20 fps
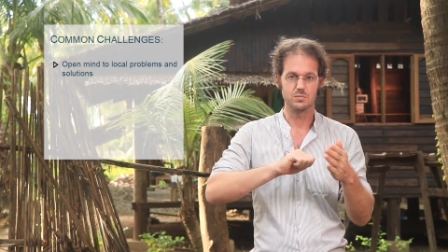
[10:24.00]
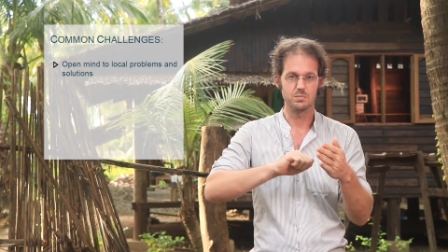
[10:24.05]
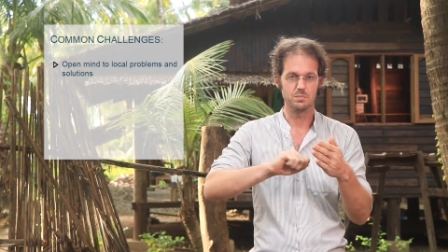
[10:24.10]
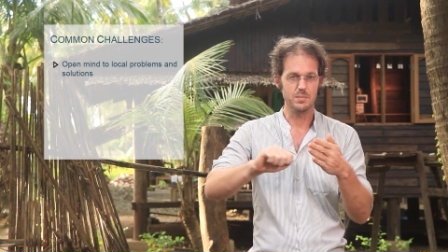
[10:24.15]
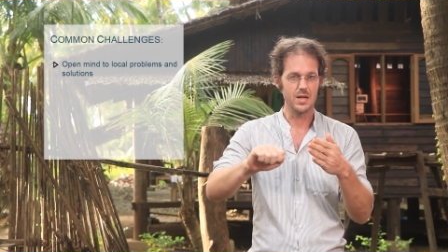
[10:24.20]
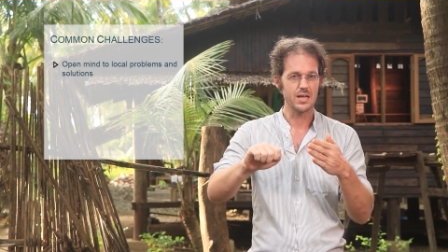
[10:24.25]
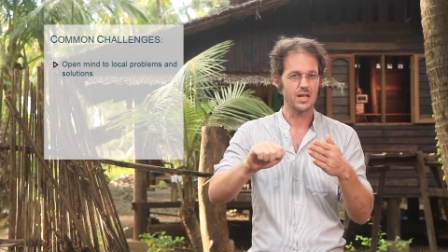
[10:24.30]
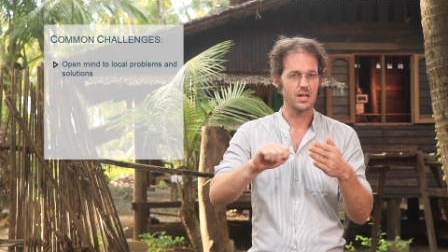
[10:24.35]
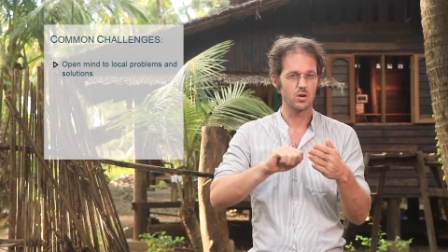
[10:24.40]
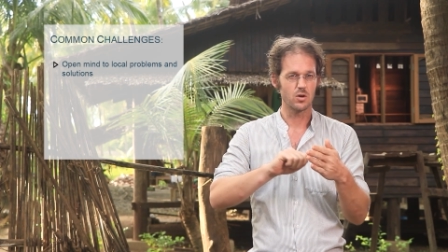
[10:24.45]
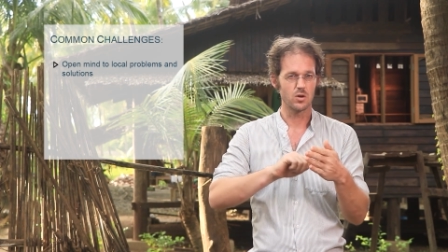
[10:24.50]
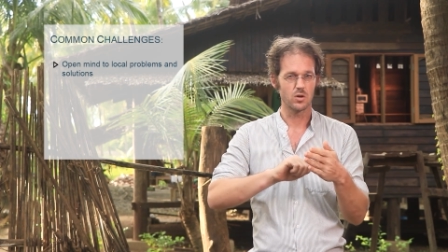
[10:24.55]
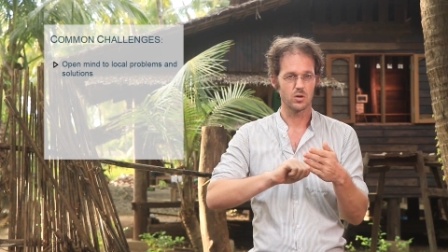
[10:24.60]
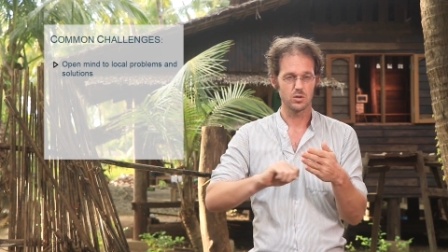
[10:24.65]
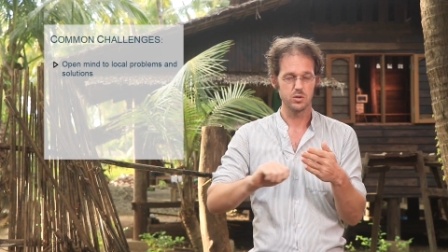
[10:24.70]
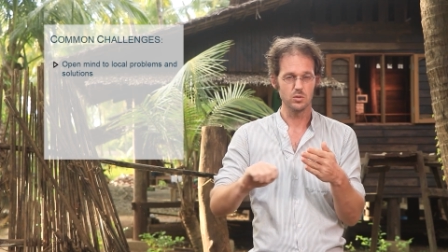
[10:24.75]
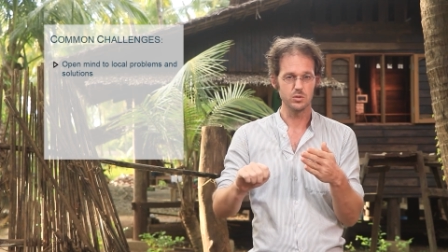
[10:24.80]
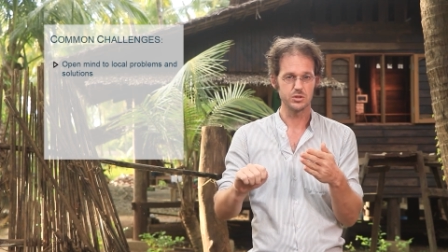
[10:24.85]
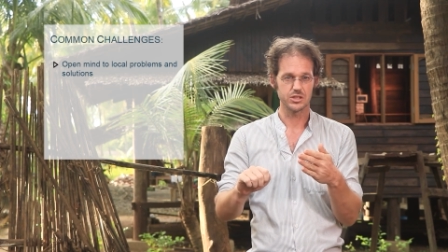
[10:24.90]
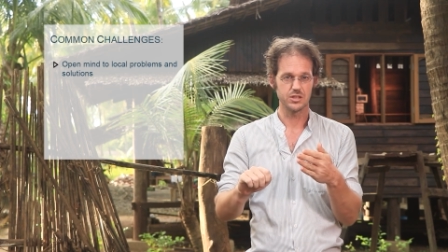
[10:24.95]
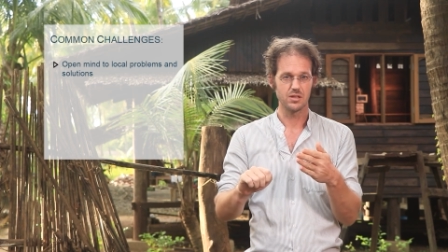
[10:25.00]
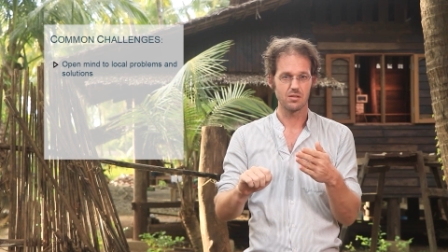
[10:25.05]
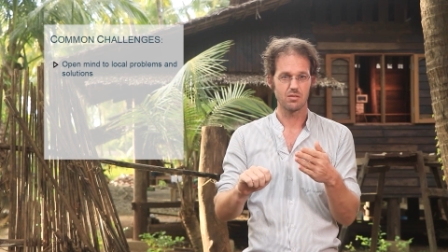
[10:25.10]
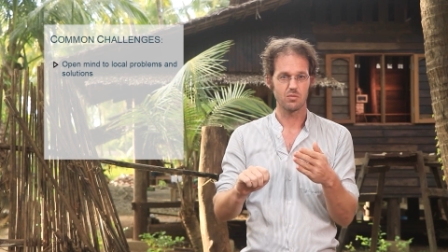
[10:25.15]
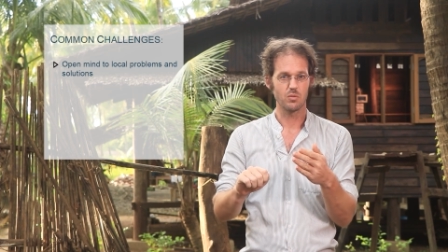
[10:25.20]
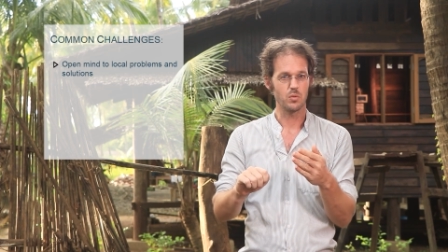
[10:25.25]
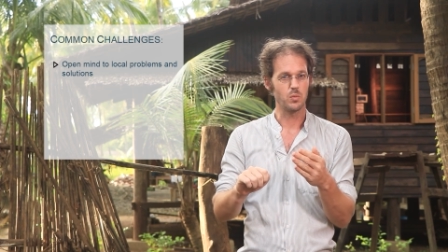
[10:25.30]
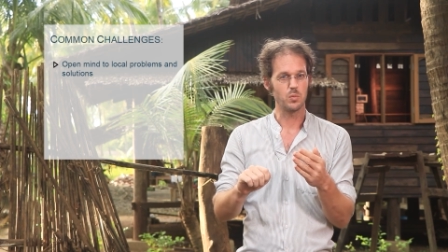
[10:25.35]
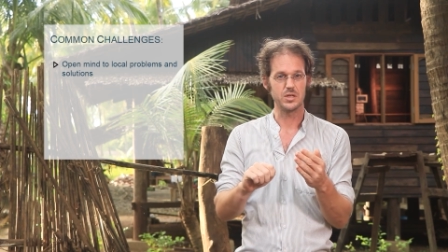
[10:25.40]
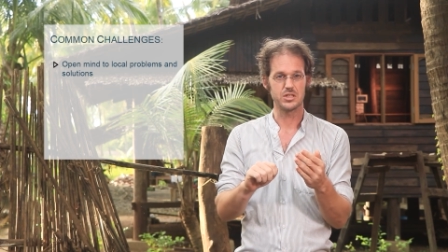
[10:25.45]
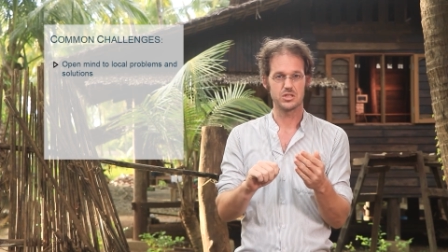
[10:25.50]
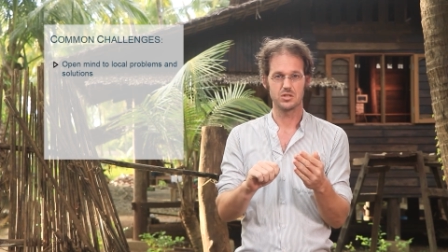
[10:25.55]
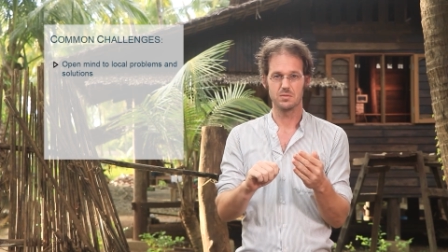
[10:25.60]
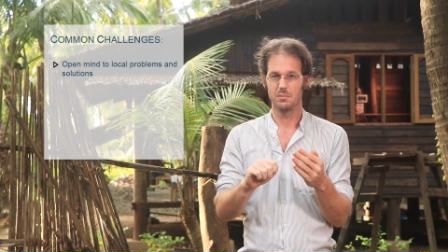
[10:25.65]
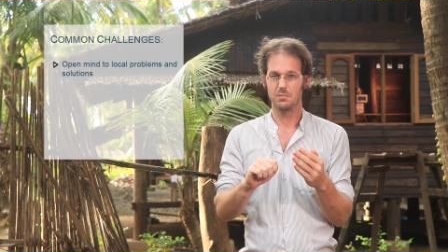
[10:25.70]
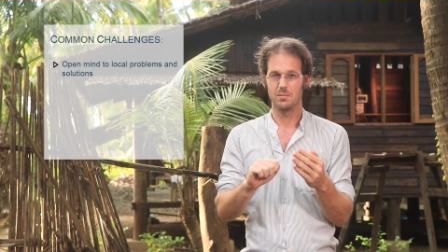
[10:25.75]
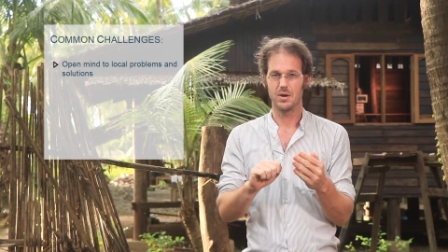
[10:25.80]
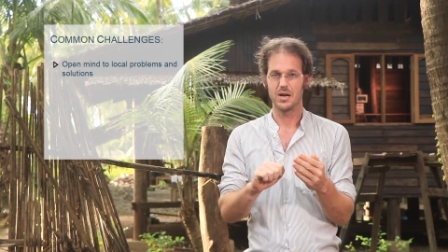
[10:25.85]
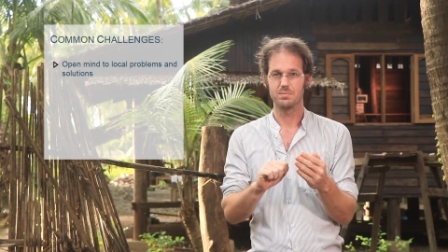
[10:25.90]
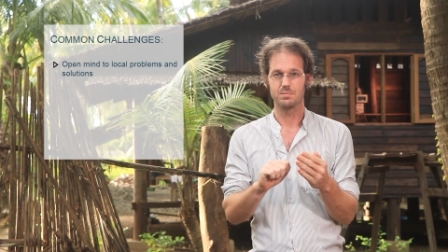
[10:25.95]
making conclusions which
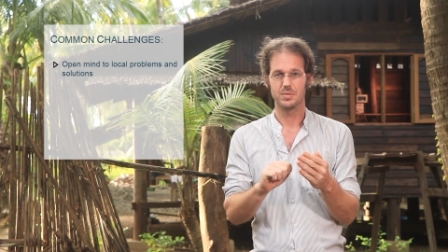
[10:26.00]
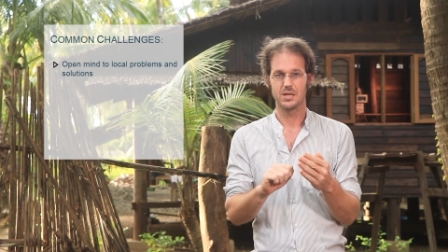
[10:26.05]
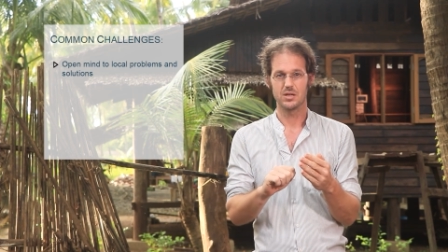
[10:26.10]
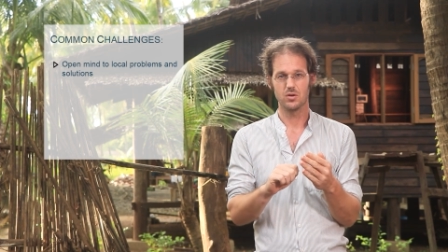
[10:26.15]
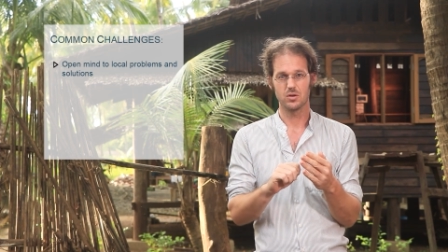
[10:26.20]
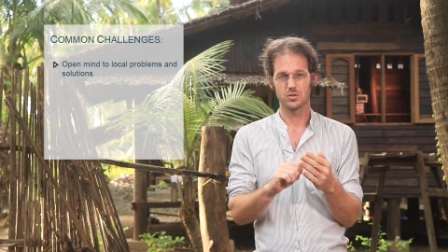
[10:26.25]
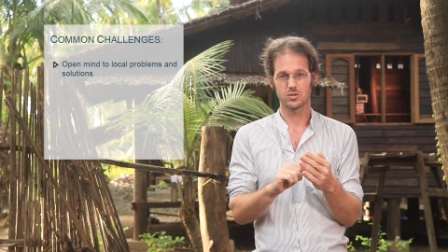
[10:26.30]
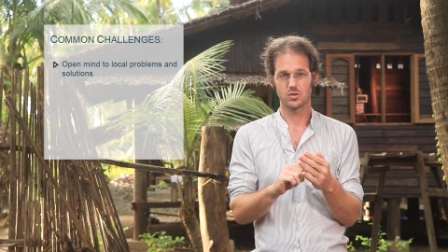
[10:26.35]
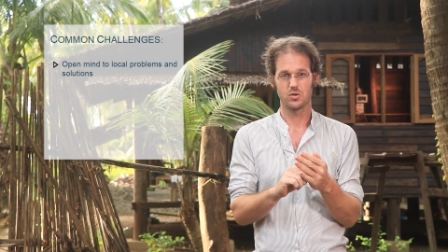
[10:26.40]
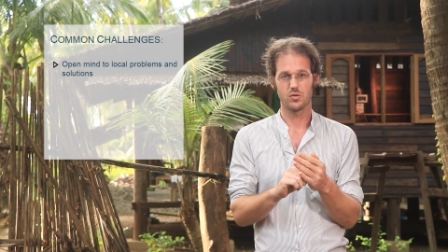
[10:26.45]
might be not